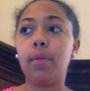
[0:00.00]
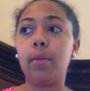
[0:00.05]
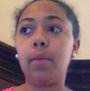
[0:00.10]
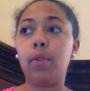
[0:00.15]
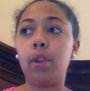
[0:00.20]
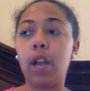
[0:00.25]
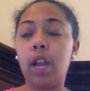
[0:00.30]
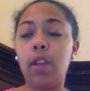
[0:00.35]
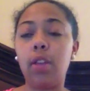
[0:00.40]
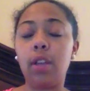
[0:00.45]

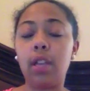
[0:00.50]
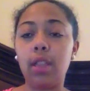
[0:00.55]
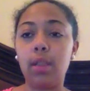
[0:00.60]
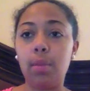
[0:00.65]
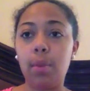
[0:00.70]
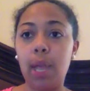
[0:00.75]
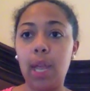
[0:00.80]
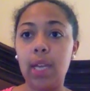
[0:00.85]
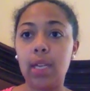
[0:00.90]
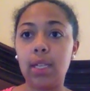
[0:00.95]
when I look at the
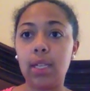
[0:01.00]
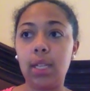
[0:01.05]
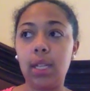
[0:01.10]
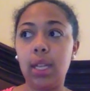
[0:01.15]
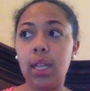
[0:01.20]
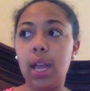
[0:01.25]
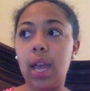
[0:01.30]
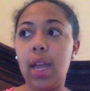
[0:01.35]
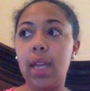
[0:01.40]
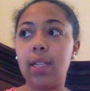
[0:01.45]

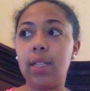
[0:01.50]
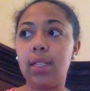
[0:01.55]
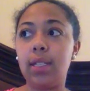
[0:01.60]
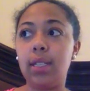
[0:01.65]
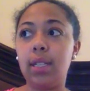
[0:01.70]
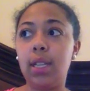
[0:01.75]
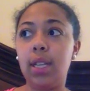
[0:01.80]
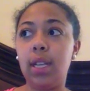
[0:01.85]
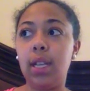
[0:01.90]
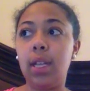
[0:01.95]
painting, I
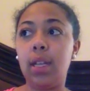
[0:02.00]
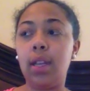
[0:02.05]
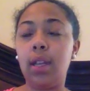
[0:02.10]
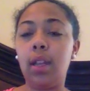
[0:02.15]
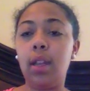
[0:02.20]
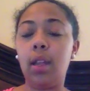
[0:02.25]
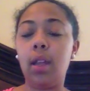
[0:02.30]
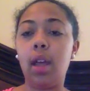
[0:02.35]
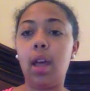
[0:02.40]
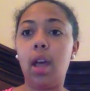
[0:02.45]
see
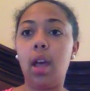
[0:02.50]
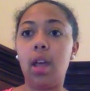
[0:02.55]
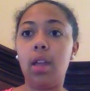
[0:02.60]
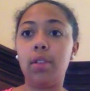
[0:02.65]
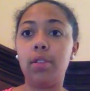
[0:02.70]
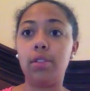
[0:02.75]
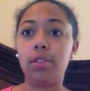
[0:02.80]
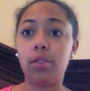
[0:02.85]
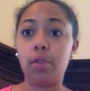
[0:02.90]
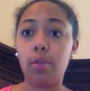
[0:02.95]
a
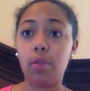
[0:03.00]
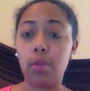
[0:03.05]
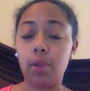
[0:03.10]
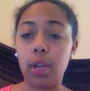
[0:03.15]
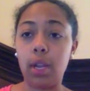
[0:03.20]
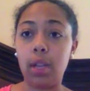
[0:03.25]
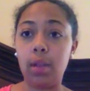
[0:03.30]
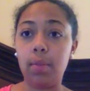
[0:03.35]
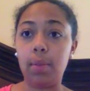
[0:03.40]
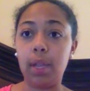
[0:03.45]

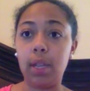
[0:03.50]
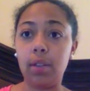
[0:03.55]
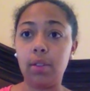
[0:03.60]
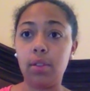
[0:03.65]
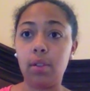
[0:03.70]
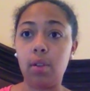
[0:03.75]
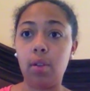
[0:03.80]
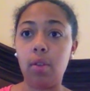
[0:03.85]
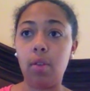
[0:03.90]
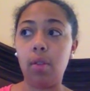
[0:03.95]
story being
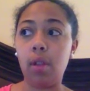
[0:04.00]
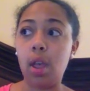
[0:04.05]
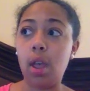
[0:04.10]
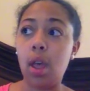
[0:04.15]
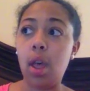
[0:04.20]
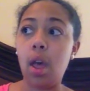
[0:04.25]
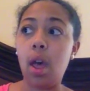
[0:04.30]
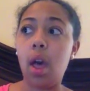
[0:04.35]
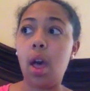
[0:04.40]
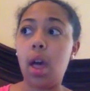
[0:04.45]
told
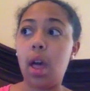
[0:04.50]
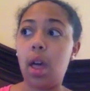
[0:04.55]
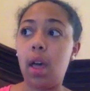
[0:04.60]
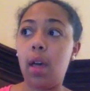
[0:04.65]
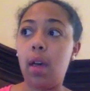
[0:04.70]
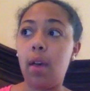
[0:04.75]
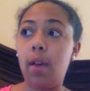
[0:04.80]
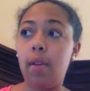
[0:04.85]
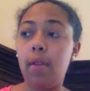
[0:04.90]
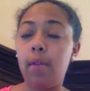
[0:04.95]

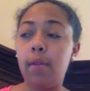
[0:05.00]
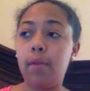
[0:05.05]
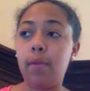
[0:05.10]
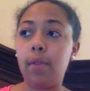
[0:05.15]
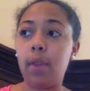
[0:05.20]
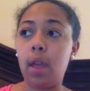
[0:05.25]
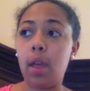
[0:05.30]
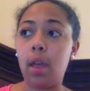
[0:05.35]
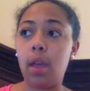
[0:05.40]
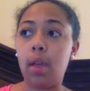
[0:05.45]
of
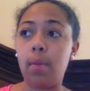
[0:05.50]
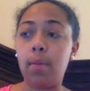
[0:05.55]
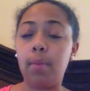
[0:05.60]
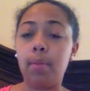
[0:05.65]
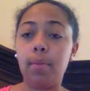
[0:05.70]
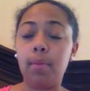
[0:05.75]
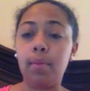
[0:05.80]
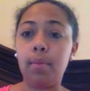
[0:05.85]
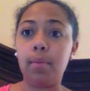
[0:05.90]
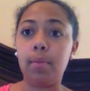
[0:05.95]

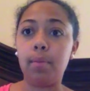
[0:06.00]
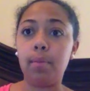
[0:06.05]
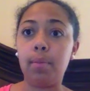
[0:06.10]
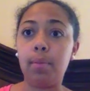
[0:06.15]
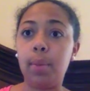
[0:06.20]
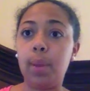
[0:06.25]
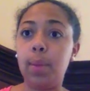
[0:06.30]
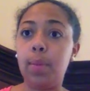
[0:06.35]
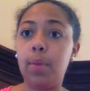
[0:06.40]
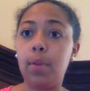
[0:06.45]

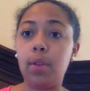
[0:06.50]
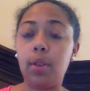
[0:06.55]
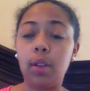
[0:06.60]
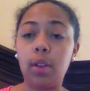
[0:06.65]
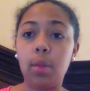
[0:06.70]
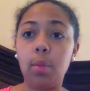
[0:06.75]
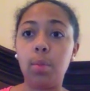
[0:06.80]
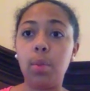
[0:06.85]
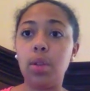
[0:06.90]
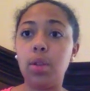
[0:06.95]
people in a
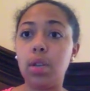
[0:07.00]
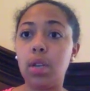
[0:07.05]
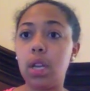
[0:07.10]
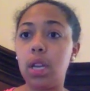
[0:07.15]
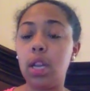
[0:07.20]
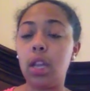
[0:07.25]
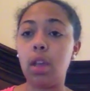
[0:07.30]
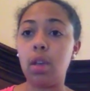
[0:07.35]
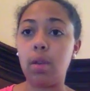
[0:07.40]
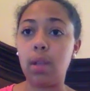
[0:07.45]

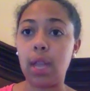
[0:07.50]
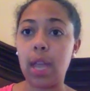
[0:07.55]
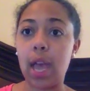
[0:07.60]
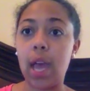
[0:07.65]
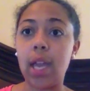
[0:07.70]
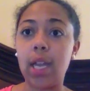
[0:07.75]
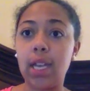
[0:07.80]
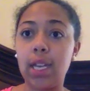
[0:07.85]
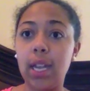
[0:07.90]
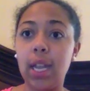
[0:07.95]
community going
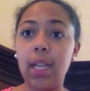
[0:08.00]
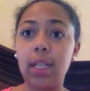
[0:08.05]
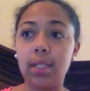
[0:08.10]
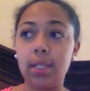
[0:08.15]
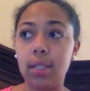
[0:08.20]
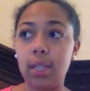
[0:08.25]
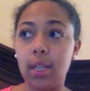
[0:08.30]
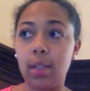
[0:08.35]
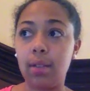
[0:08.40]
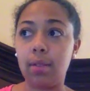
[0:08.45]
out and
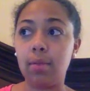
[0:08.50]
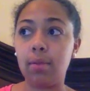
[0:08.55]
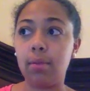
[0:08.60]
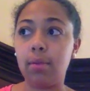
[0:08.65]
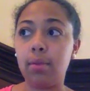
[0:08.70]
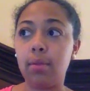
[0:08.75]
dancing.